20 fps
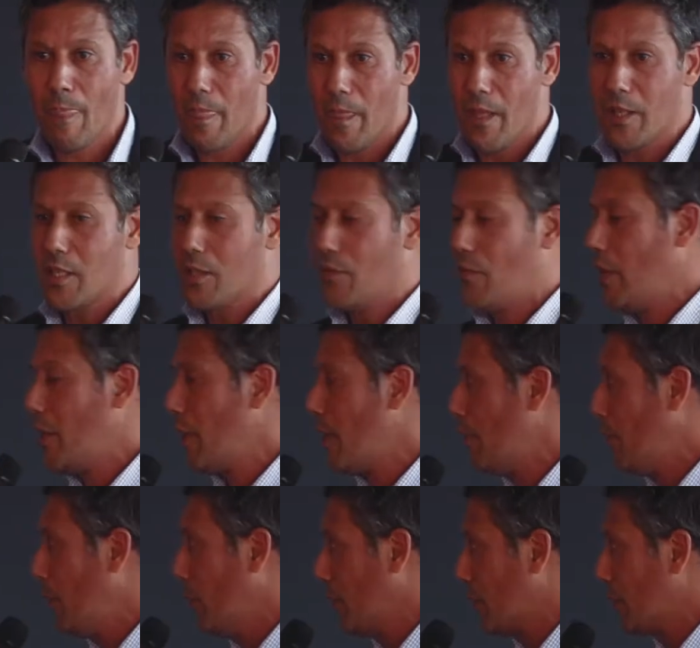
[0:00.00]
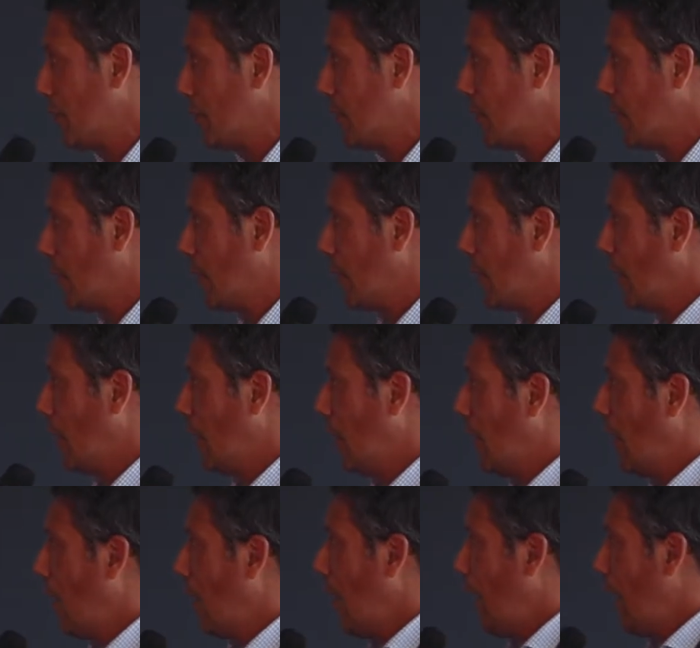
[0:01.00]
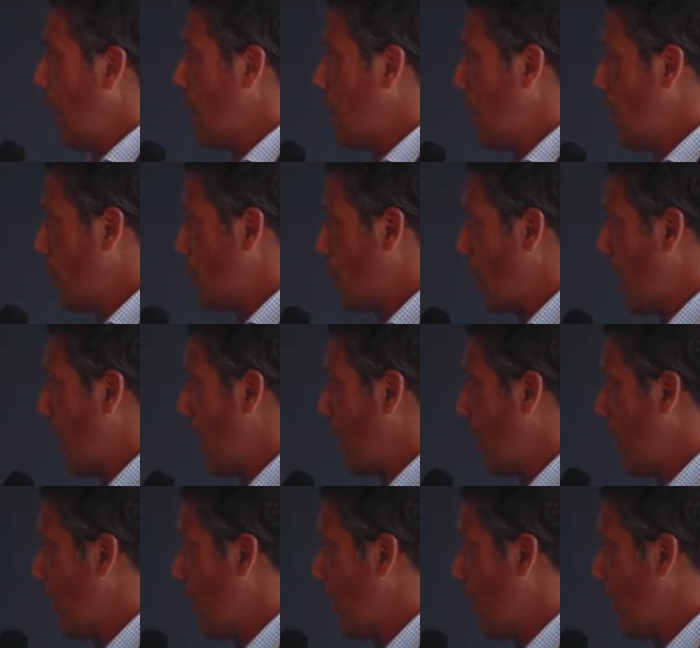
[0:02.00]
This is very important. And you need to have